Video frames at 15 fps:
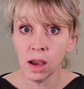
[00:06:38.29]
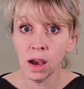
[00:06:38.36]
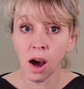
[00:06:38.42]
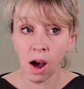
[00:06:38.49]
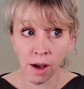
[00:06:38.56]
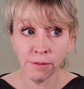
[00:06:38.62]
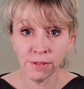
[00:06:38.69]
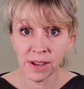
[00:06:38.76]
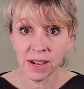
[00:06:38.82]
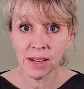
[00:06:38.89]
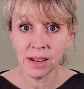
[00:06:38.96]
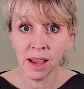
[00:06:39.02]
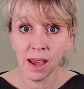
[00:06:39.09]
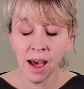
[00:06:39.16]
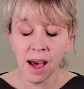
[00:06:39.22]
often.
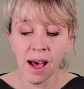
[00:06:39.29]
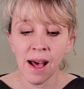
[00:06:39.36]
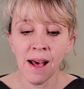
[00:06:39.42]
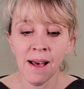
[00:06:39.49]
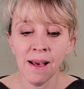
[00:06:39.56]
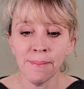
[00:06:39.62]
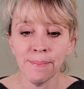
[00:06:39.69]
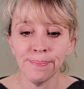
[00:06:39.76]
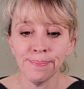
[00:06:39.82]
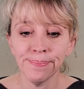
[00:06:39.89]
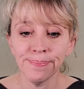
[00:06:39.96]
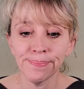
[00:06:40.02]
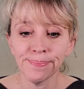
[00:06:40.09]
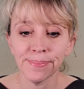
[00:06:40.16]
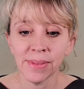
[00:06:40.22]

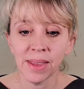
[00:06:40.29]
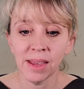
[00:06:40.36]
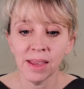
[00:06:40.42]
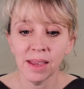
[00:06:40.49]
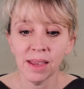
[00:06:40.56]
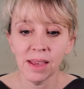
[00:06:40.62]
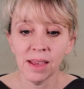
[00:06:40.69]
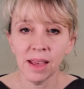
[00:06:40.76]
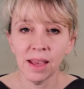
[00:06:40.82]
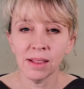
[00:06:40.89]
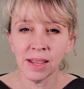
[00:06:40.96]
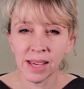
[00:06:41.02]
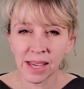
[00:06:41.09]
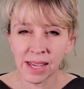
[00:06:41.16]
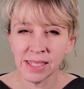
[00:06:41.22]

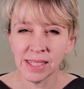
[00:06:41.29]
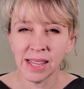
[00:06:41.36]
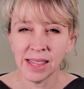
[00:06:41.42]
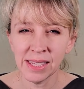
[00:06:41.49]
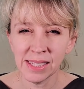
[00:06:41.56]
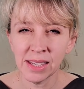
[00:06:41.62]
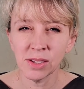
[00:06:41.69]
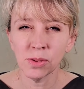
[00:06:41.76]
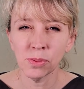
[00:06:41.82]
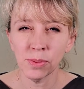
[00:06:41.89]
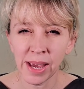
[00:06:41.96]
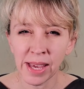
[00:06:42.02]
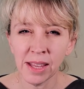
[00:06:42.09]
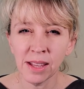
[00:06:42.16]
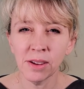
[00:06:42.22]
Like I said, this is a
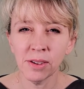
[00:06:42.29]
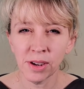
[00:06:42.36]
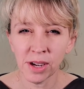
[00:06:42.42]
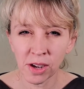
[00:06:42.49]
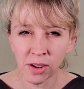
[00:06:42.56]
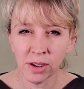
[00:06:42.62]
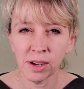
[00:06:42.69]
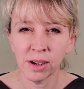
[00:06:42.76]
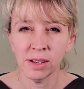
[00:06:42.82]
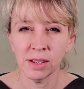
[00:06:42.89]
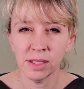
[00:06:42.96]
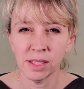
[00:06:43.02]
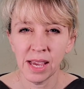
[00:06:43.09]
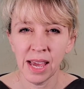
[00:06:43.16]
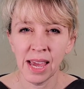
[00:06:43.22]
regular
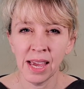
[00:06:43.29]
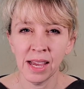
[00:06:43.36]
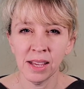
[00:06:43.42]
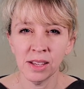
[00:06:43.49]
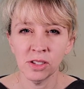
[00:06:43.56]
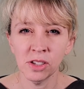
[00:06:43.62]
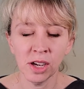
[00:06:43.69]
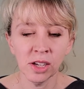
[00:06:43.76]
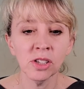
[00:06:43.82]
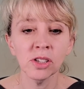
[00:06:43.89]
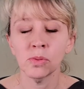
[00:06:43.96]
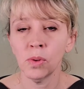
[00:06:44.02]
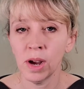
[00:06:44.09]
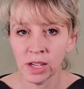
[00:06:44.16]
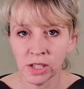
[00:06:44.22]
occurrence, and Josh is
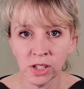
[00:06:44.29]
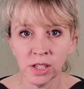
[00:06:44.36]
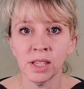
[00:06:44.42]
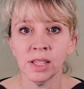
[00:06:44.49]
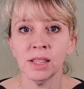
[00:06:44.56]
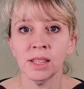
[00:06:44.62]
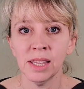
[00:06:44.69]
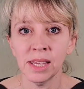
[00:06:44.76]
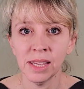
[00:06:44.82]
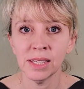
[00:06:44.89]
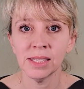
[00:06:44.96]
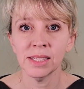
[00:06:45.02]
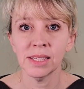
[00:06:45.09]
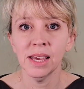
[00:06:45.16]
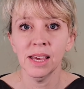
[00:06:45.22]
watching
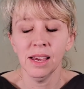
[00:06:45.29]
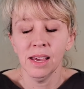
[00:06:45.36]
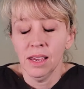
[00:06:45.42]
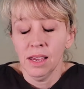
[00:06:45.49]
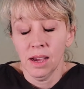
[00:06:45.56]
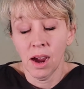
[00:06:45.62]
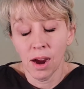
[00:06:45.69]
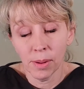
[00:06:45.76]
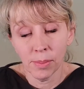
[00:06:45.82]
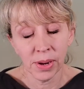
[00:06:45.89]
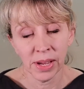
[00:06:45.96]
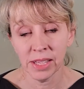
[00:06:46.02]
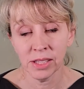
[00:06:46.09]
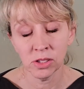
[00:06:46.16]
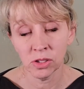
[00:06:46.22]
these
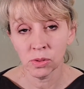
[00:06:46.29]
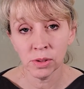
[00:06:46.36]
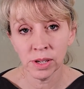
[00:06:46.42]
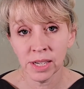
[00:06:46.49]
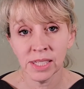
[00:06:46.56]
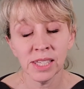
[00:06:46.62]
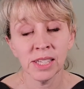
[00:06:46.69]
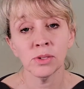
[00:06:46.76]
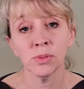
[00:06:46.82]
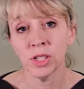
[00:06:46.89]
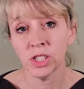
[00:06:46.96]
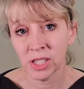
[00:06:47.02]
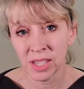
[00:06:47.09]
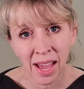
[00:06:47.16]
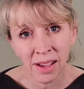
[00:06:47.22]
heartbreaking stories. He's
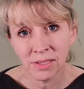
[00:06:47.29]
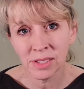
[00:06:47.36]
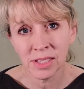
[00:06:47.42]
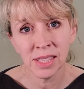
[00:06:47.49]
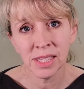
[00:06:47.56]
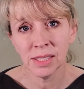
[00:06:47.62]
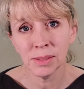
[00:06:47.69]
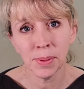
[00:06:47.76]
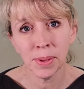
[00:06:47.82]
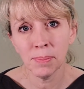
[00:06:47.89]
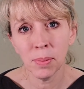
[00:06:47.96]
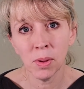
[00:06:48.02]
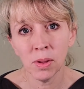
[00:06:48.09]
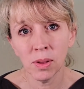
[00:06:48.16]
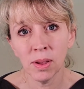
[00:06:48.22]
reaching out to these
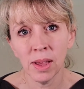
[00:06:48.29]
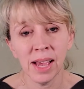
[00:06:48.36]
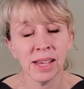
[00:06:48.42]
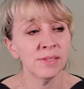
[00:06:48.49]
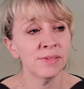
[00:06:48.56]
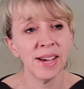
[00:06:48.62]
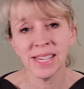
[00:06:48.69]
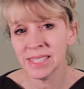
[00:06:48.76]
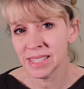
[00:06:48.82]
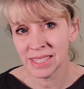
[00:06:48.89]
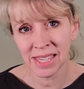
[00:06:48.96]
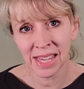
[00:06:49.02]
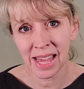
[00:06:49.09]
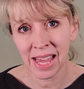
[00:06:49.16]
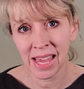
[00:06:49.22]
people as fast as
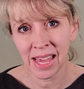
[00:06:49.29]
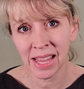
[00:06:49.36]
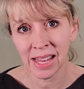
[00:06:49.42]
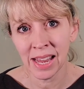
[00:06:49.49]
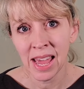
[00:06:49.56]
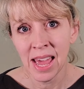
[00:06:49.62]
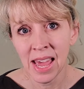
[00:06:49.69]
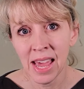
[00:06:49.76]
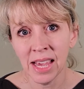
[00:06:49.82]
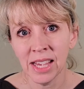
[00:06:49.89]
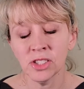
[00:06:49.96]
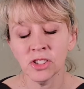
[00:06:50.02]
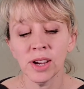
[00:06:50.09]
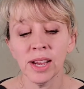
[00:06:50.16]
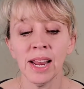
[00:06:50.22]
he can. He's
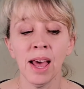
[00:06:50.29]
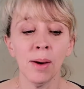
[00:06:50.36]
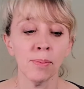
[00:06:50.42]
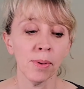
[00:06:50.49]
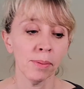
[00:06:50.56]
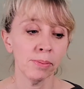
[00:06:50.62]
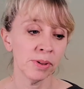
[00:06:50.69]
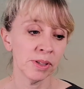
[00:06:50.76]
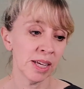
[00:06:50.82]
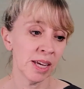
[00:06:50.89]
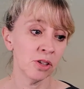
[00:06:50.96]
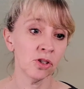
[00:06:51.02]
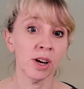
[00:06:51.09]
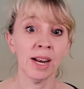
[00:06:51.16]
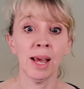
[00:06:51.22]
trying to help represent,
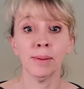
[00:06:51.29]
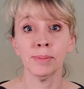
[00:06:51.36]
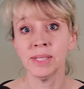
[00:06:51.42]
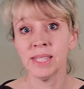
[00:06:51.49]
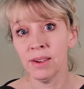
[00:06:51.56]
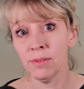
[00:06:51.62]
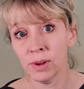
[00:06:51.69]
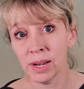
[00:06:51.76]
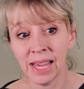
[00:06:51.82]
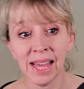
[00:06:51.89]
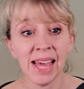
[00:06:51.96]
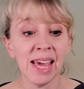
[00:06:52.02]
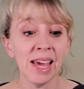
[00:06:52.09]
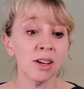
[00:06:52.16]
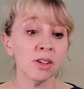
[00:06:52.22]
trying to help save what he
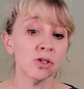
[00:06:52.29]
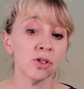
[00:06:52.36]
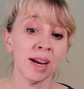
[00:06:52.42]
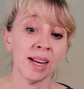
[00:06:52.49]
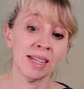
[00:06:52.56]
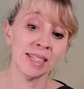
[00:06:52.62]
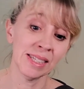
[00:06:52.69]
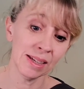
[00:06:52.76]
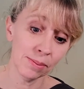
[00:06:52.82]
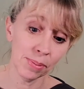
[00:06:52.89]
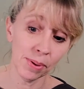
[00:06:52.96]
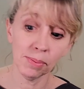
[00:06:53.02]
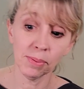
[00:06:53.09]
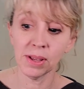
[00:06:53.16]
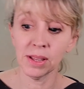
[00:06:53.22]
can, trying to send
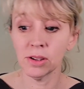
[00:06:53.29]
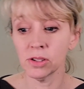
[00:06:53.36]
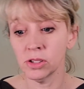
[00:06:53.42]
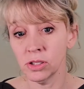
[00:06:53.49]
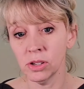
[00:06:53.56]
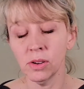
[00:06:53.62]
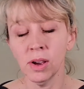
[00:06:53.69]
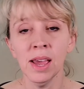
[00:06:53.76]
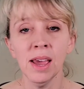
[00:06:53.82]
people in there to do.